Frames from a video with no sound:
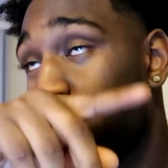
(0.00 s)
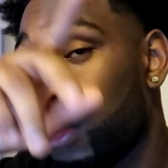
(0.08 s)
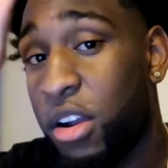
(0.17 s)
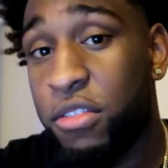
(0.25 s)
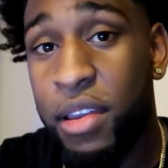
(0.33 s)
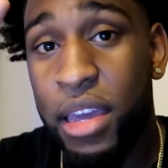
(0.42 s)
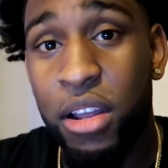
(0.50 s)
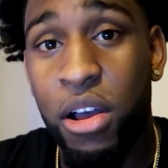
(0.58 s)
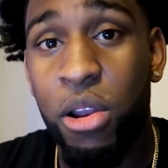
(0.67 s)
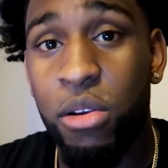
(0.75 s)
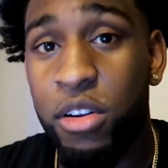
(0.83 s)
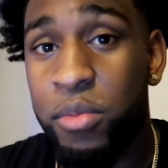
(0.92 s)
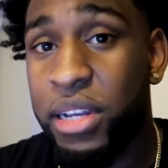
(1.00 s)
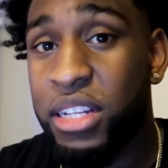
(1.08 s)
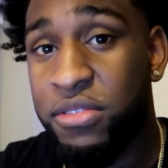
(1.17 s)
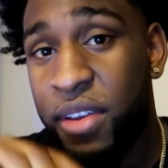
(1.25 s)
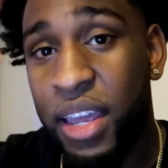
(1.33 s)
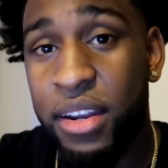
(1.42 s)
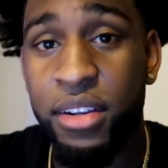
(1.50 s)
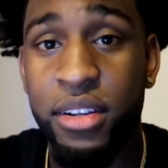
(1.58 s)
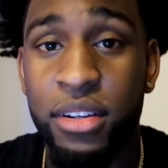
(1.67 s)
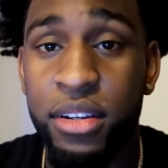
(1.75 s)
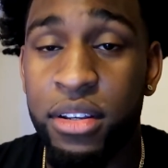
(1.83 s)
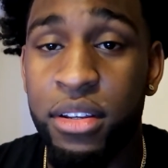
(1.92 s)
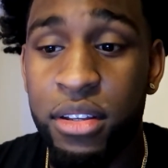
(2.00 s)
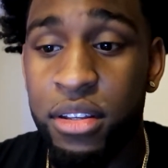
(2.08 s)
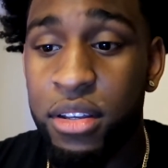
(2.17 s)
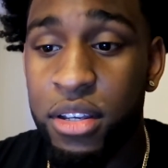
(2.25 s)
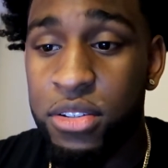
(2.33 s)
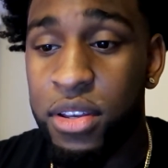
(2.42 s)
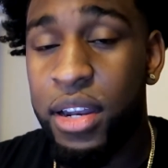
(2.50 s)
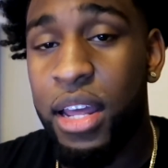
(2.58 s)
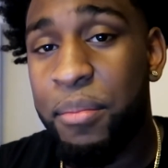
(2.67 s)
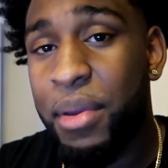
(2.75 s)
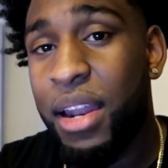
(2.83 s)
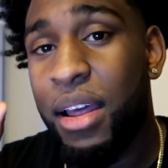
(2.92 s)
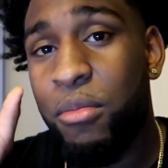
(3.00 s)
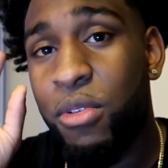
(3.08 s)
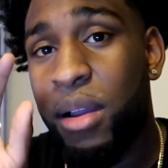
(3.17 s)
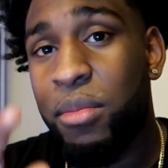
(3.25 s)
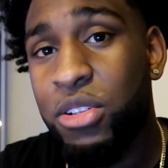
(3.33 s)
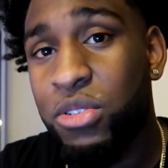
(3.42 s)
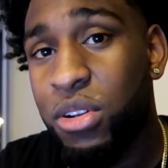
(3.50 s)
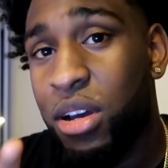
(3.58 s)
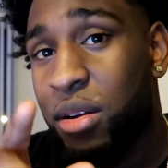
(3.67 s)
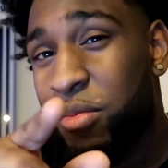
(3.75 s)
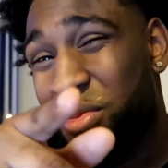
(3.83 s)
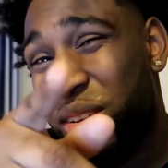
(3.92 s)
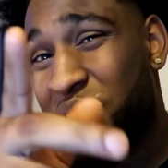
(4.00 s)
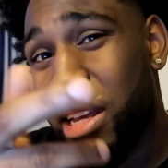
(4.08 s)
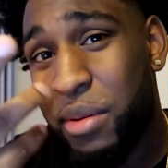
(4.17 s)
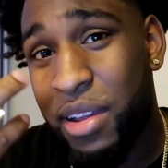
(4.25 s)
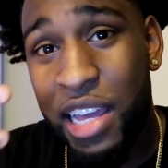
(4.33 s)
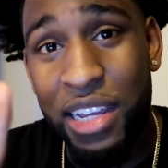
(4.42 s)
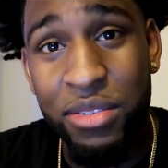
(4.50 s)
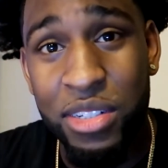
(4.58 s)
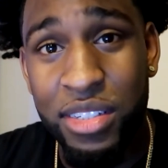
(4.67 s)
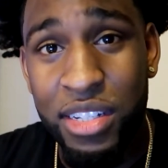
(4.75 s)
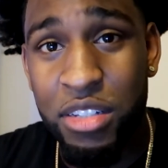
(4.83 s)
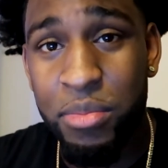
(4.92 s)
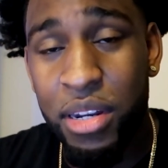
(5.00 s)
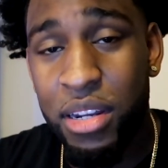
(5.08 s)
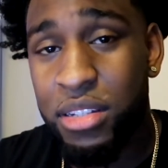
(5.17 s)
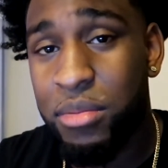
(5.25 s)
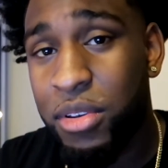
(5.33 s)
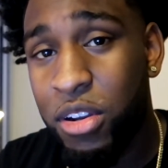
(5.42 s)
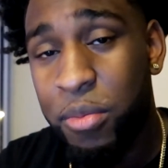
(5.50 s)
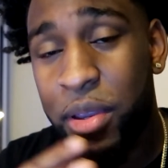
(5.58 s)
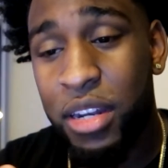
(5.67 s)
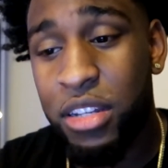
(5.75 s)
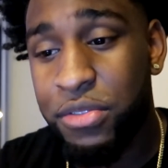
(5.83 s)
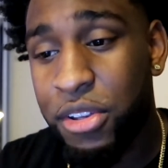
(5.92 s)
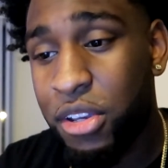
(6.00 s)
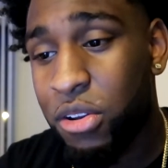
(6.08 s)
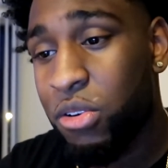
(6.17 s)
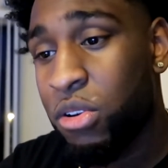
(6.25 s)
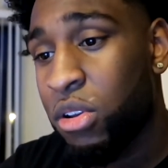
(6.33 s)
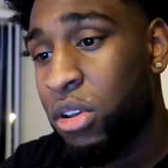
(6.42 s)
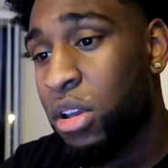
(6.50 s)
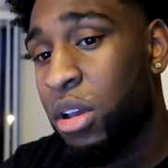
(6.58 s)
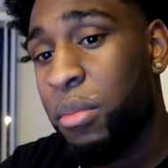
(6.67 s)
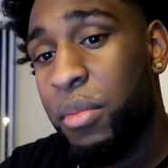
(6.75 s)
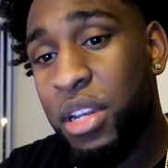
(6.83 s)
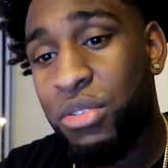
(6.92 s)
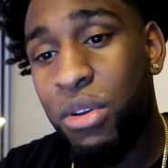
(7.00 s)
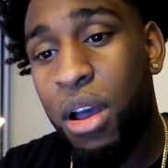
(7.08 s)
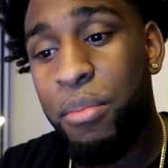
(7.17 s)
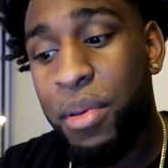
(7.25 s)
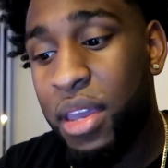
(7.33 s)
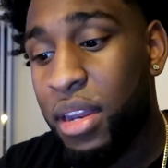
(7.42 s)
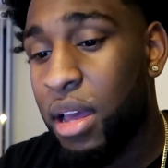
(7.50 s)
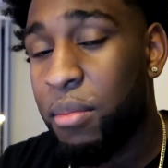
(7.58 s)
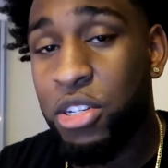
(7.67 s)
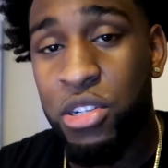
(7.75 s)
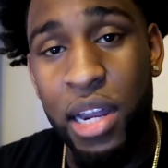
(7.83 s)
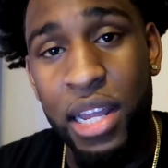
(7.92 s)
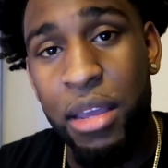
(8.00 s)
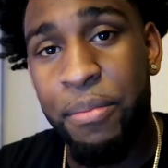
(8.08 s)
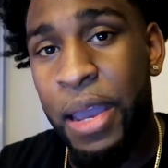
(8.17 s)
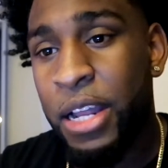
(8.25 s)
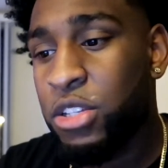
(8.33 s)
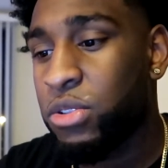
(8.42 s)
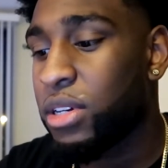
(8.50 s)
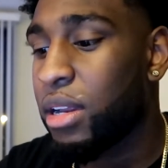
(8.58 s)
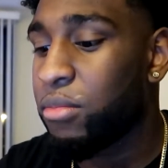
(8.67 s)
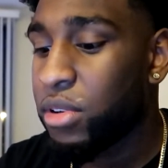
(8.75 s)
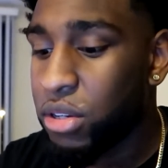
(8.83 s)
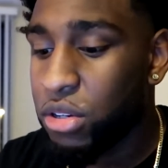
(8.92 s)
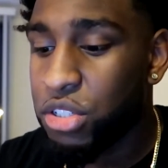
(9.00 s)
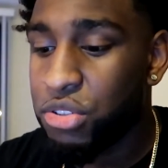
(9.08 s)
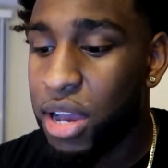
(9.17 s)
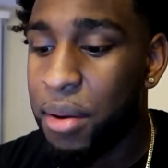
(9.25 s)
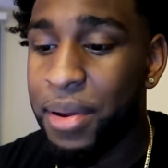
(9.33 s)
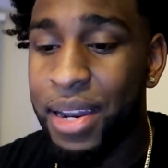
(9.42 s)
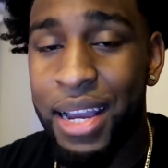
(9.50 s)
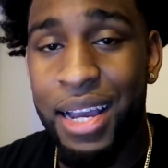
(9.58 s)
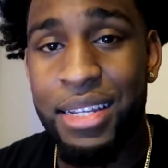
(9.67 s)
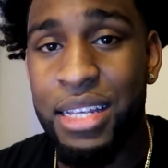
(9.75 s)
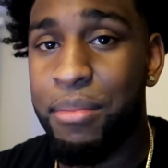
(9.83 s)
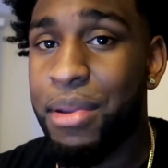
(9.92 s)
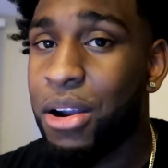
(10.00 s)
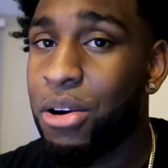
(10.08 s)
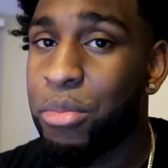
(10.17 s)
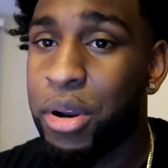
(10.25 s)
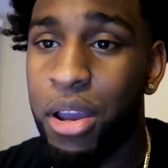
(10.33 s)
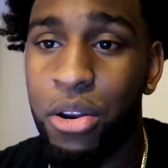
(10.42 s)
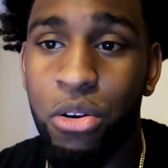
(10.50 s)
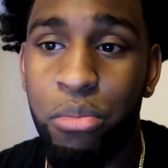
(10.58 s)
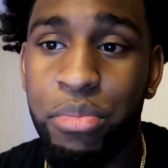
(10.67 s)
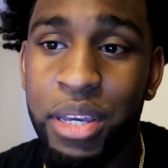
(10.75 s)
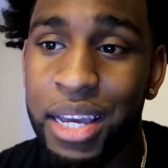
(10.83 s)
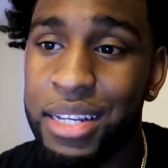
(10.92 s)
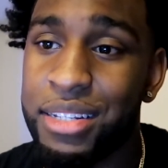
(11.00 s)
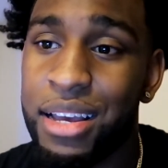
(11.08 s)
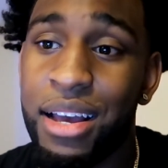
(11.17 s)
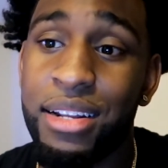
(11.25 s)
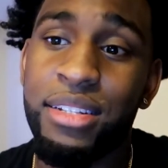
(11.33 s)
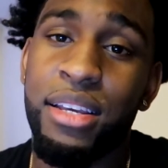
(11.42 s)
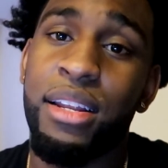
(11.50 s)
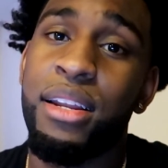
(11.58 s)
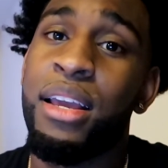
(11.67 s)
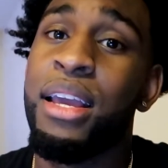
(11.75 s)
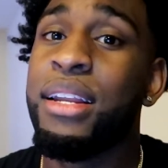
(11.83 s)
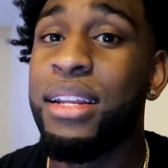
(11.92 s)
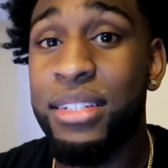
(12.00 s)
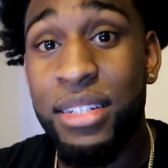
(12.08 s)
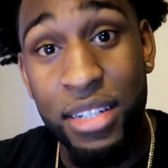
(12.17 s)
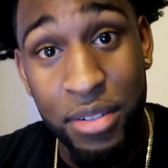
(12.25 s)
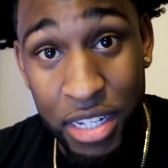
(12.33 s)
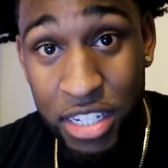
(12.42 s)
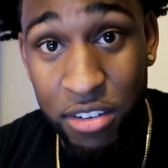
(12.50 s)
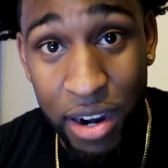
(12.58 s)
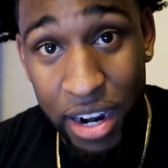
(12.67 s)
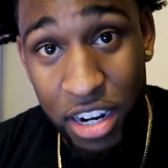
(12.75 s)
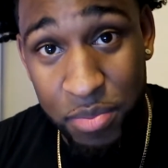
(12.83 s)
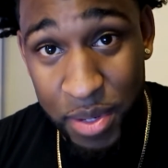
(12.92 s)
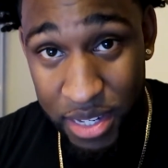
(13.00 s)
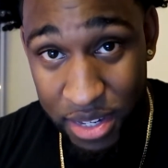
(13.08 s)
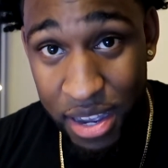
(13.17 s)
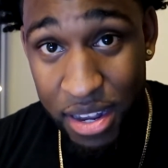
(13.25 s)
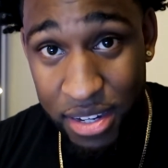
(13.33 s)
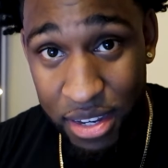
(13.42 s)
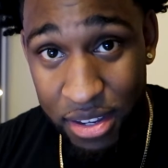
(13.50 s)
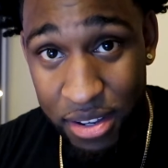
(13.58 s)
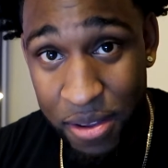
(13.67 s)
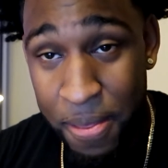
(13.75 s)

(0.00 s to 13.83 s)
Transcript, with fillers: start fading all over the place, fading. So that day, man, I'm rambling too long. I think I'm at like 6 minutes. Maybe I'll end this video. But it's where I've been. I'm gonna try to get back to it. I'm really gonna try. But like I said, I'm not gonna bring out no BS content. This right here is BS content.